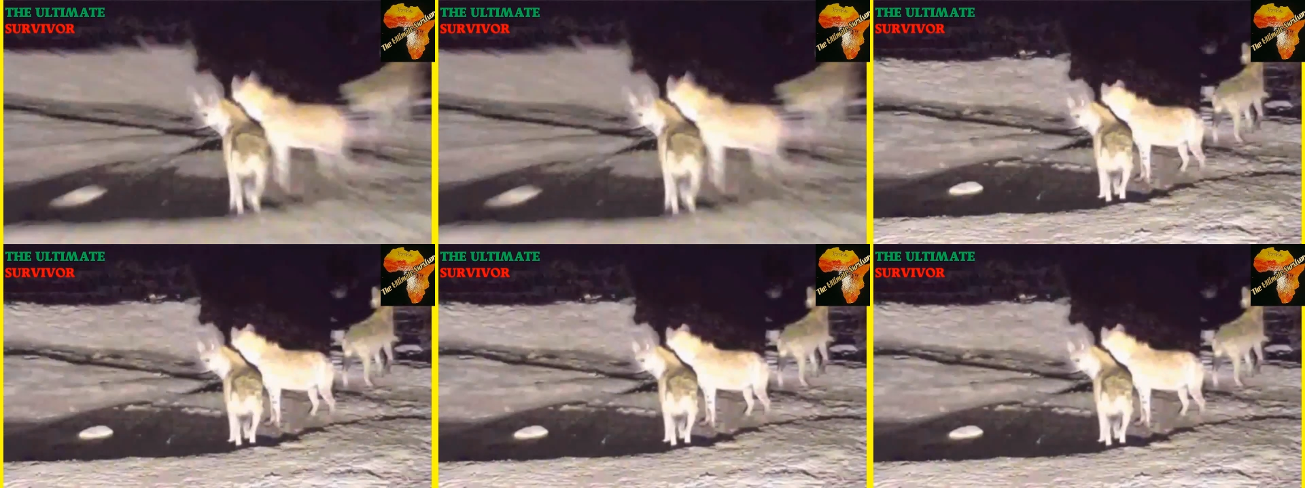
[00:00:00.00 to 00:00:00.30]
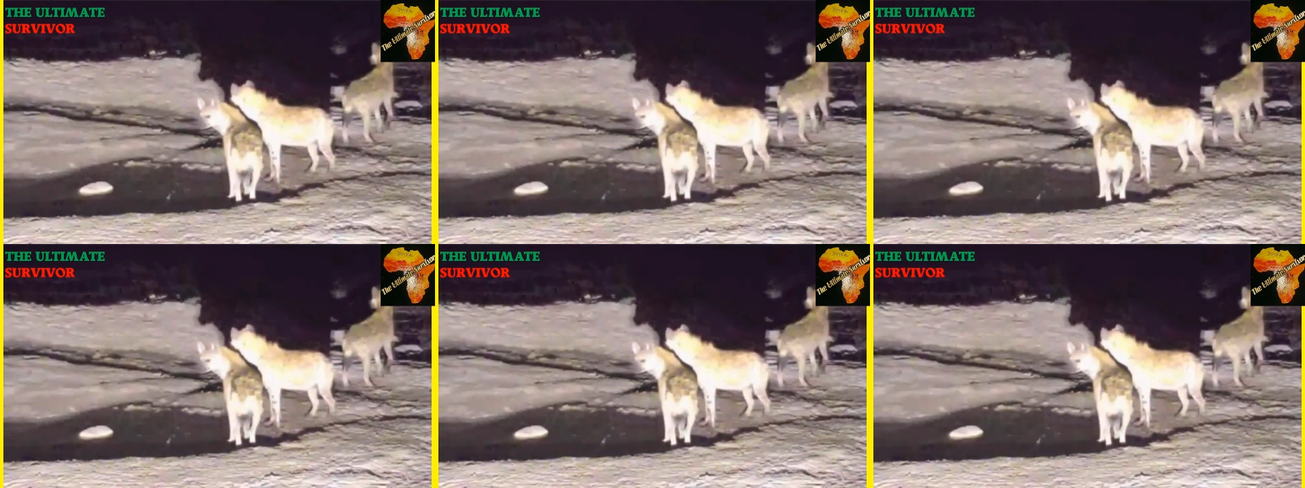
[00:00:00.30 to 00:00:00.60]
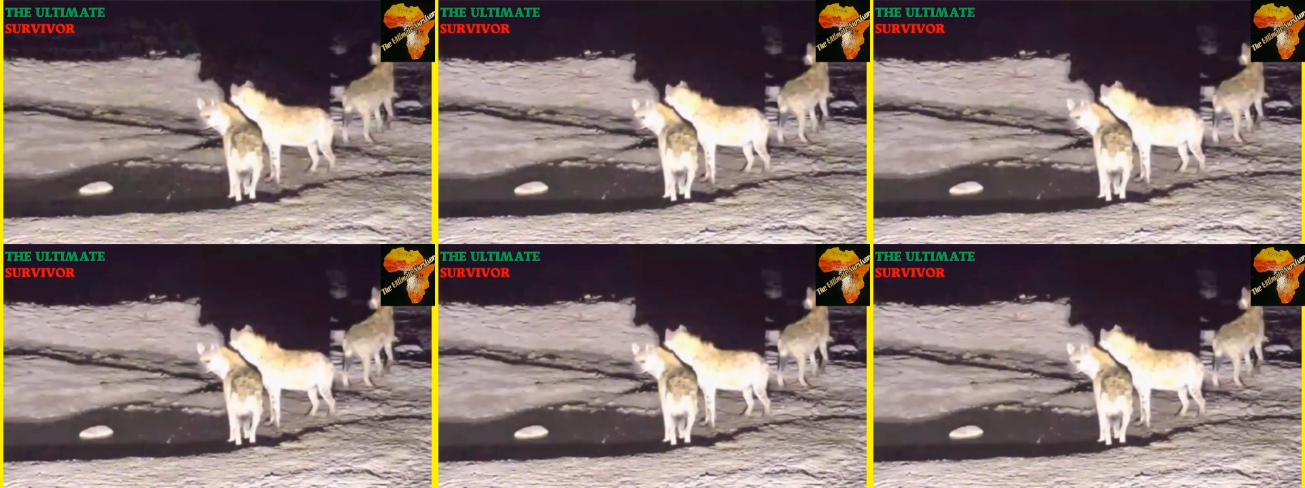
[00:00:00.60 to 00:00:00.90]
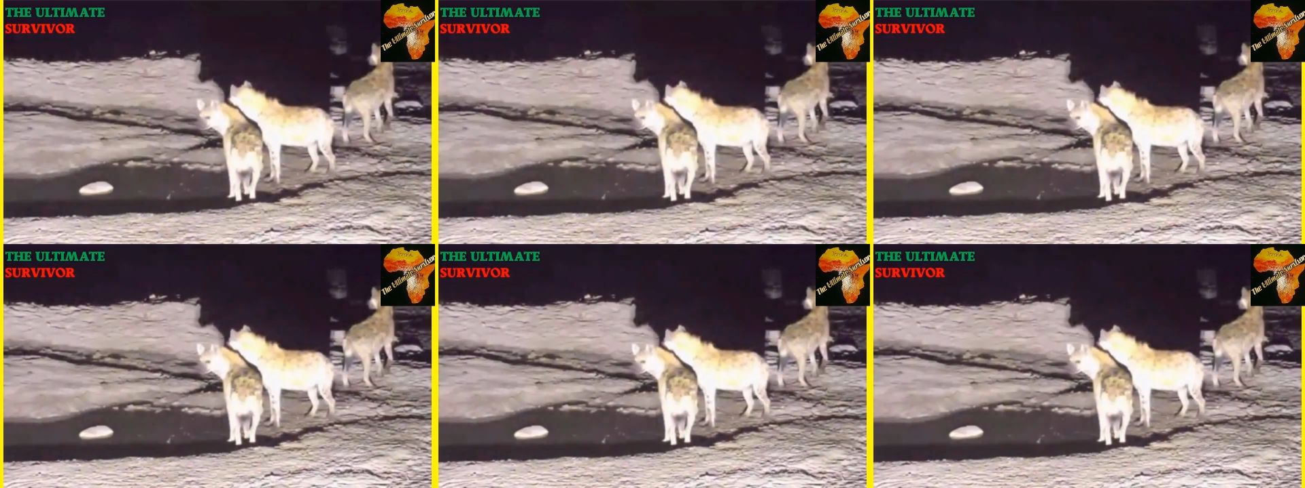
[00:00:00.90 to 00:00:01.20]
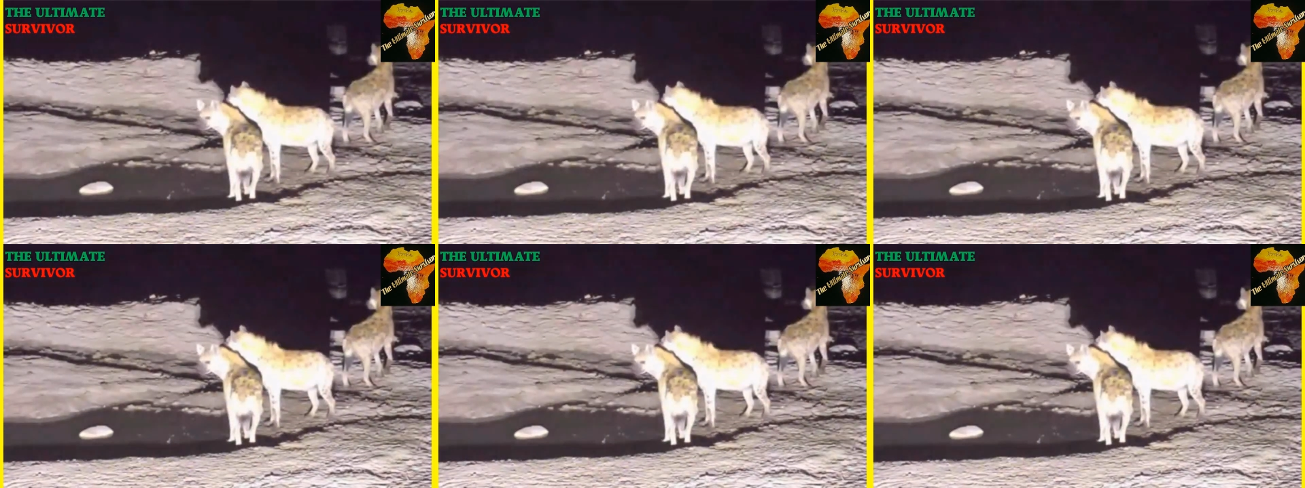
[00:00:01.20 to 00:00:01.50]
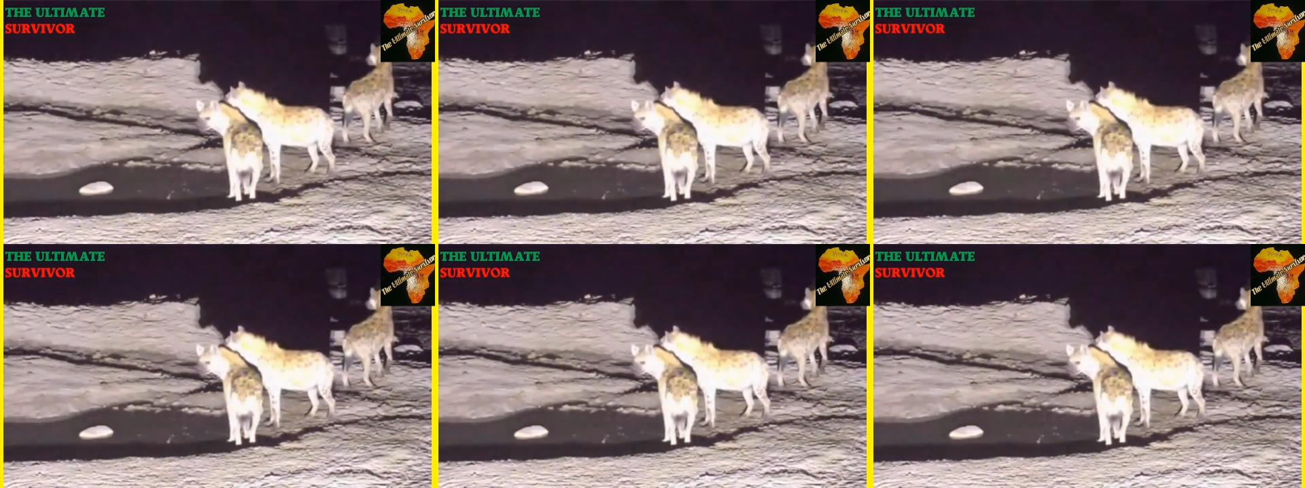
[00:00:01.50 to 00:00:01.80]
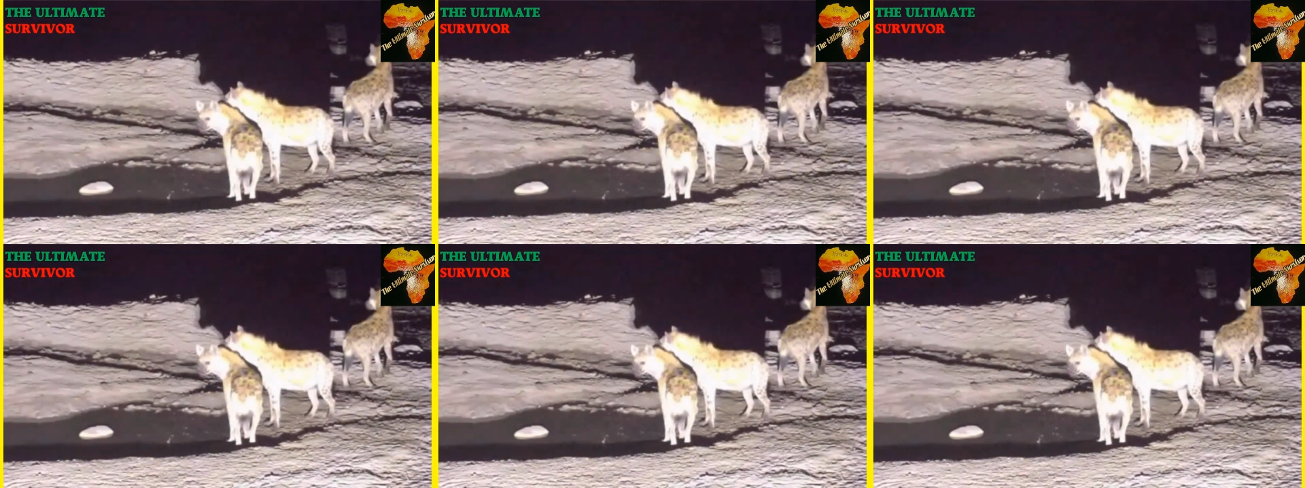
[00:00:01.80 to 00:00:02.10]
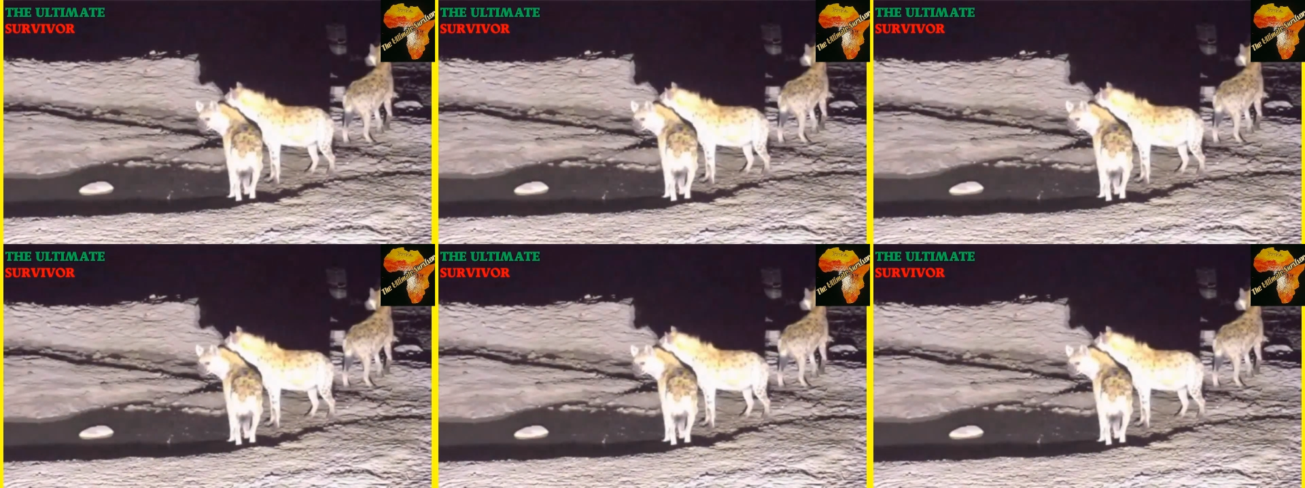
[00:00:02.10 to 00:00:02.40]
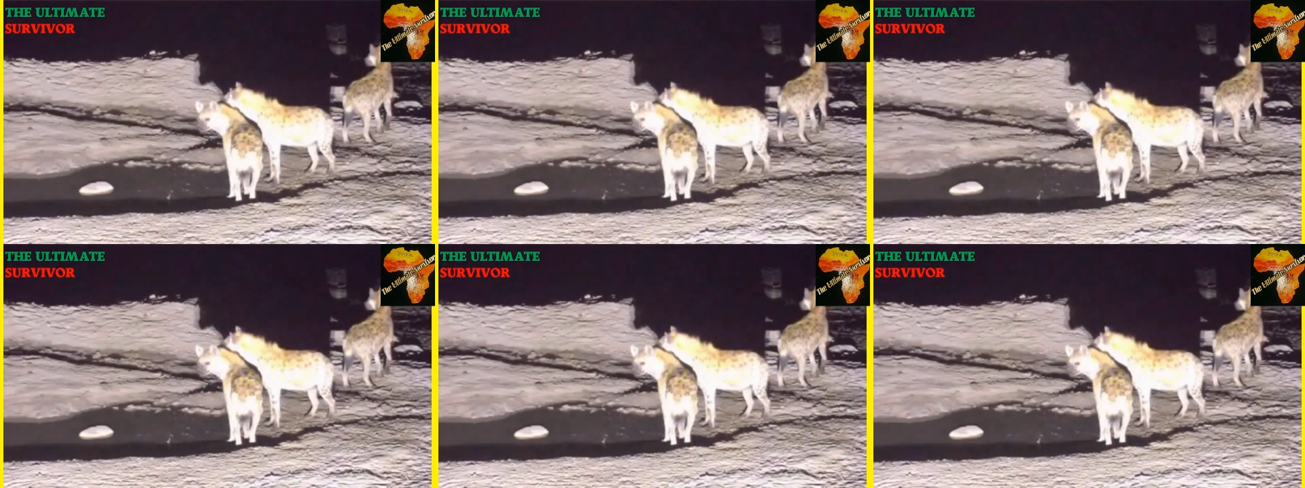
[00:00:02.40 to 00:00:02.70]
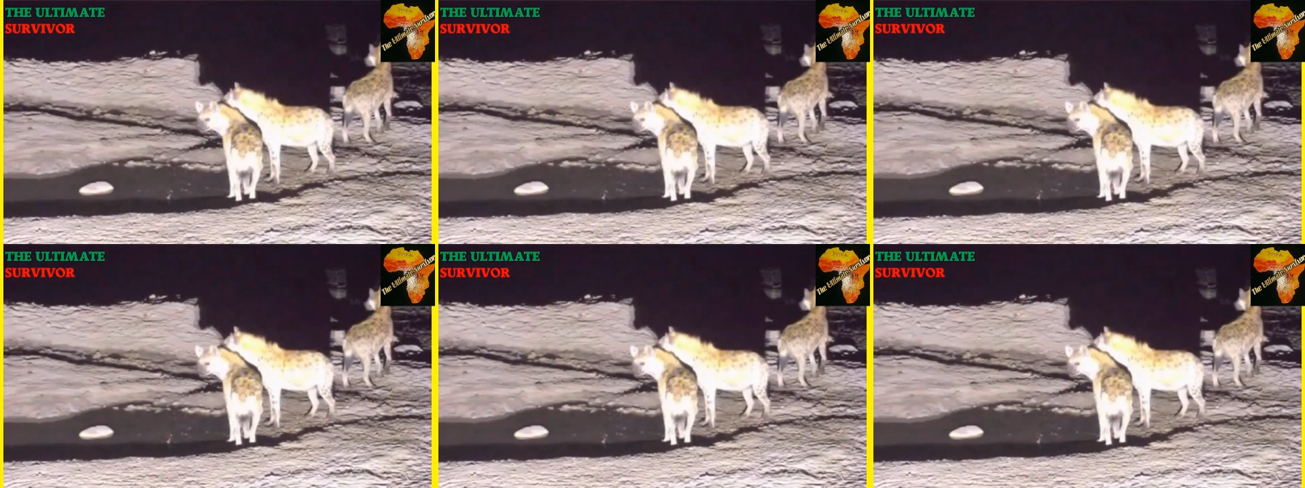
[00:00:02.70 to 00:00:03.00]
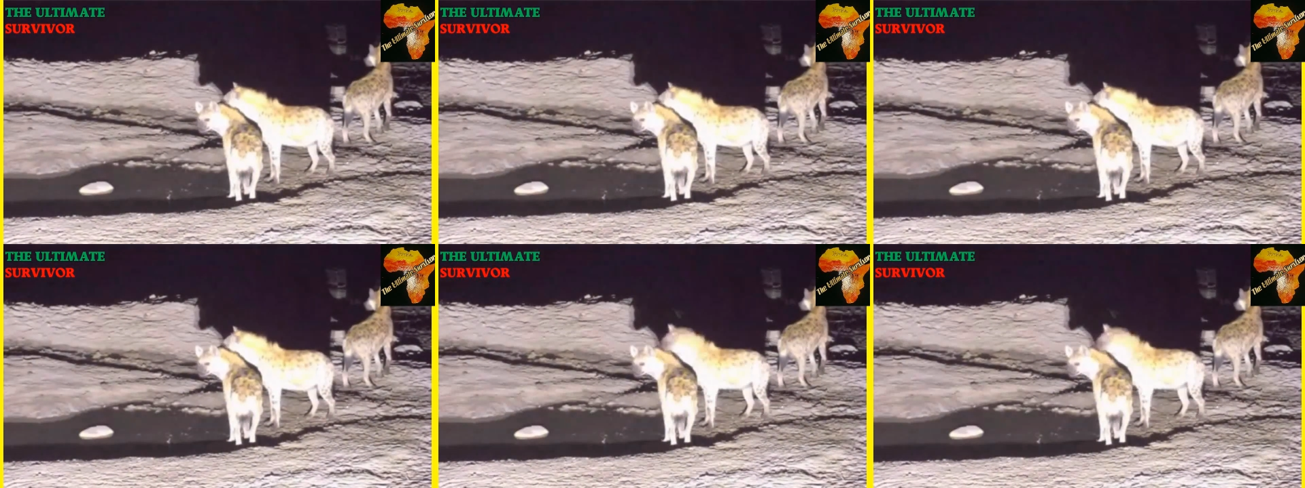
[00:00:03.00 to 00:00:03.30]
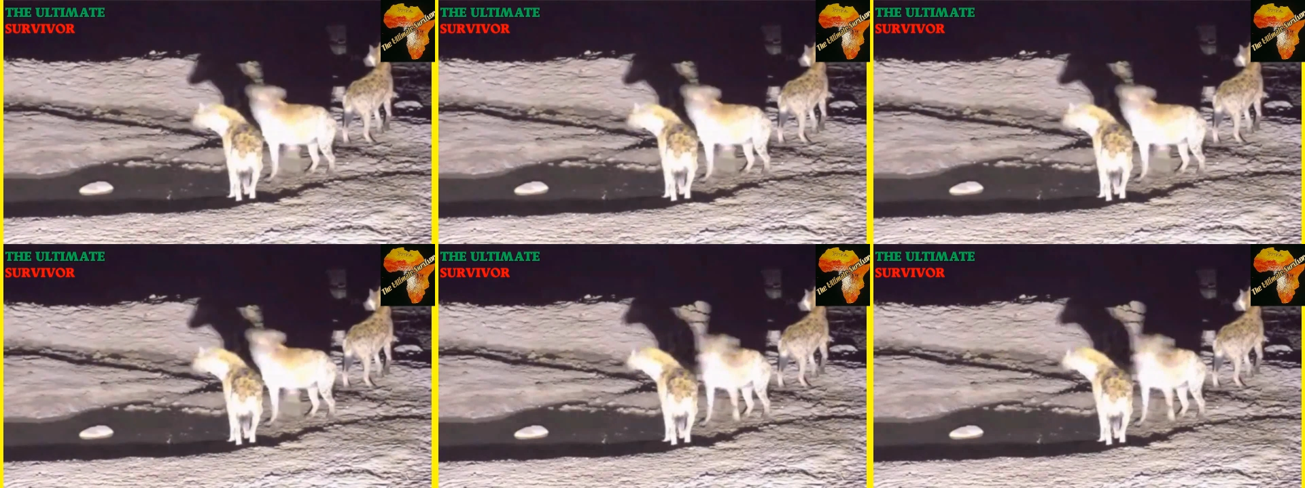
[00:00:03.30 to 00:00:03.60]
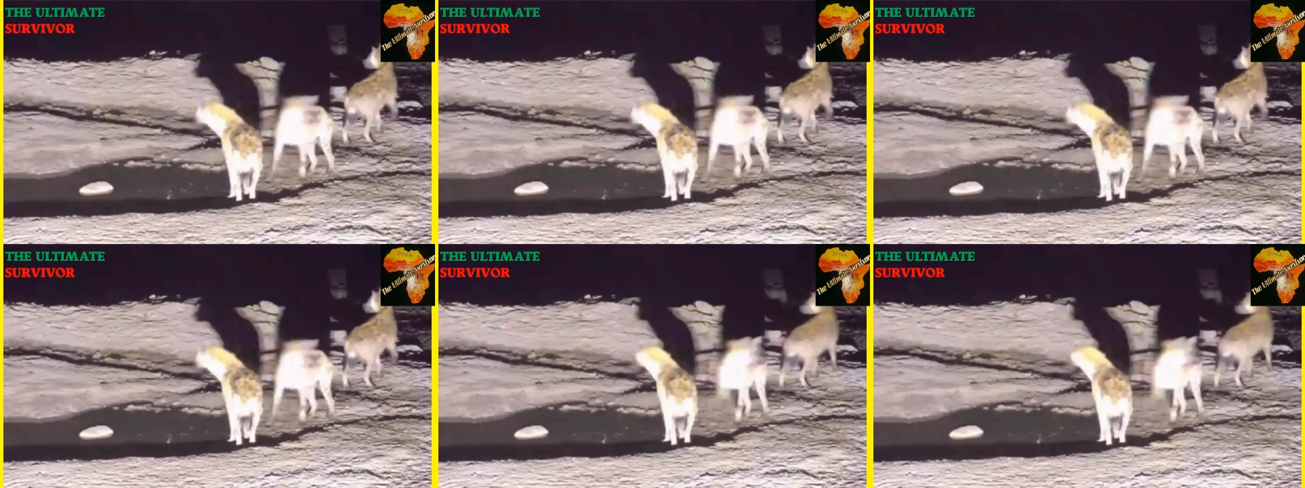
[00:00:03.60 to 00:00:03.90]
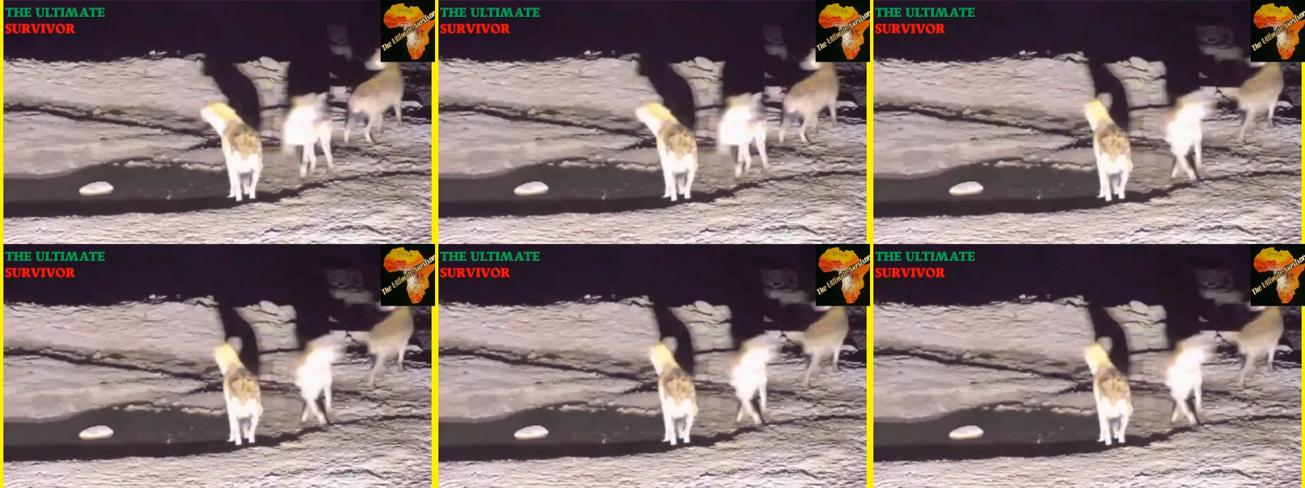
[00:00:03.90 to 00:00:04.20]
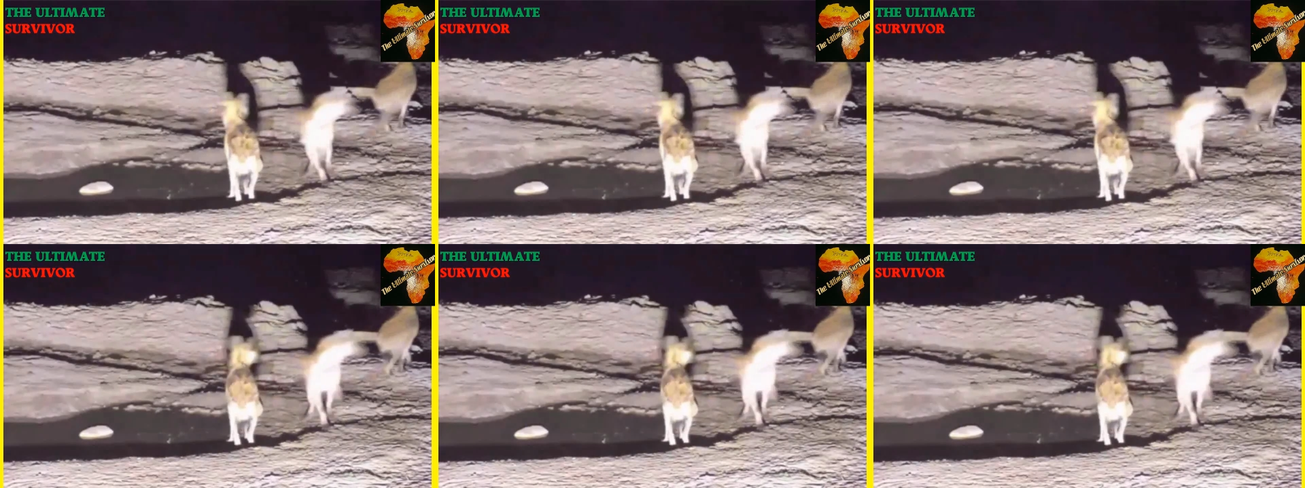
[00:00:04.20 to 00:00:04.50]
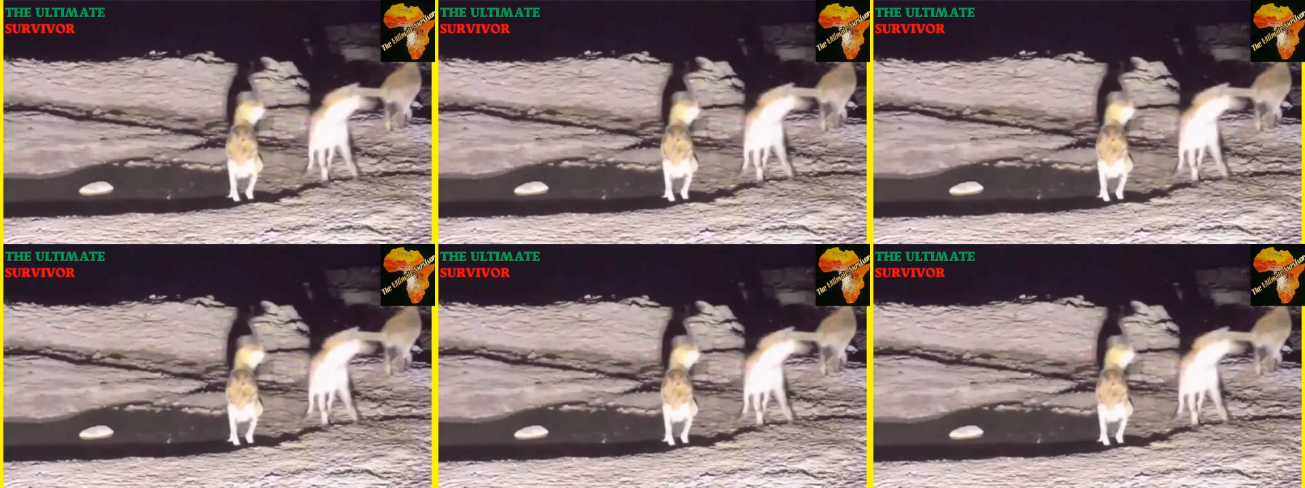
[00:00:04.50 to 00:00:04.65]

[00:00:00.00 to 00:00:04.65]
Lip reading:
Nobody's mouth can be seen.